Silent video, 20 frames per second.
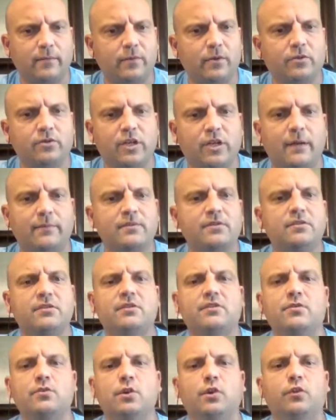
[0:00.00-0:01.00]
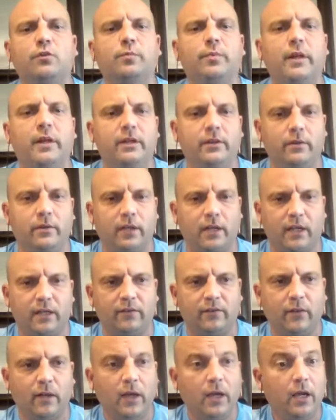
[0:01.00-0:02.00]
Your job is just to explain your case,
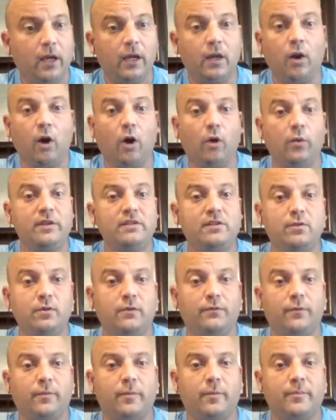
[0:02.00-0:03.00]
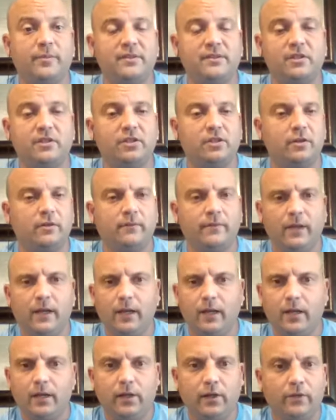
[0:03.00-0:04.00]
and always do it from a position of,
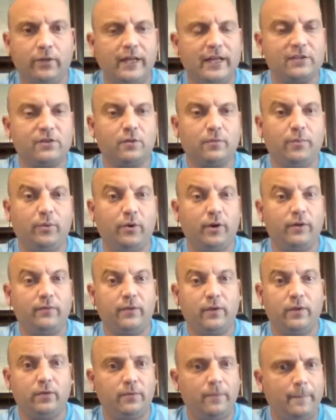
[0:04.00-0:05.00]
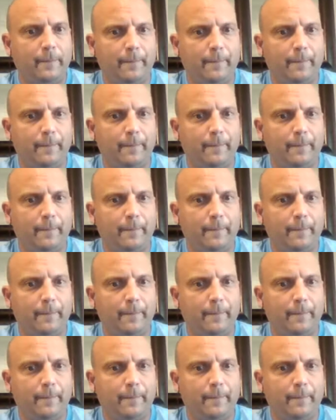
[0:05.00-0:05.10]
that's your point of view.